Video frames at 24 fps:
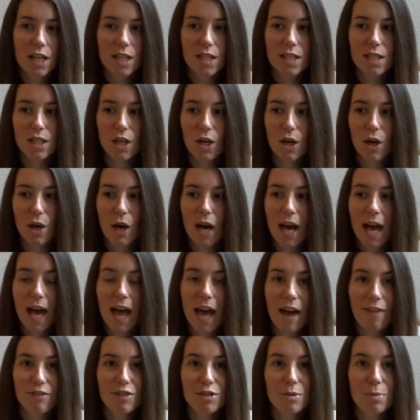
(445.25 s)
So I
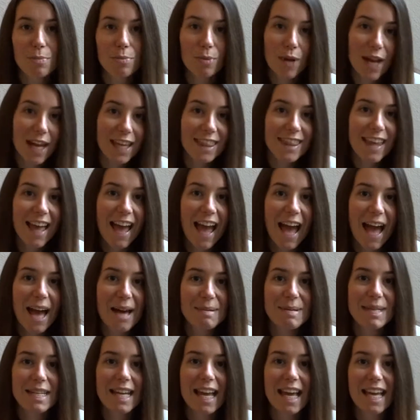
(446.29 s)
have to break the
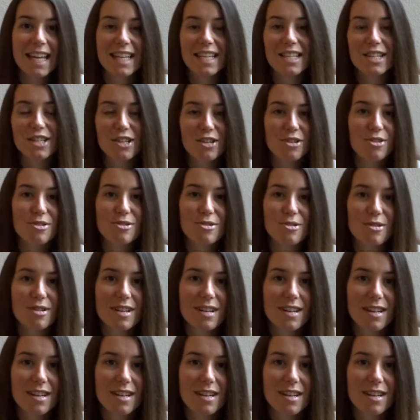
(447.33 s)
habit and do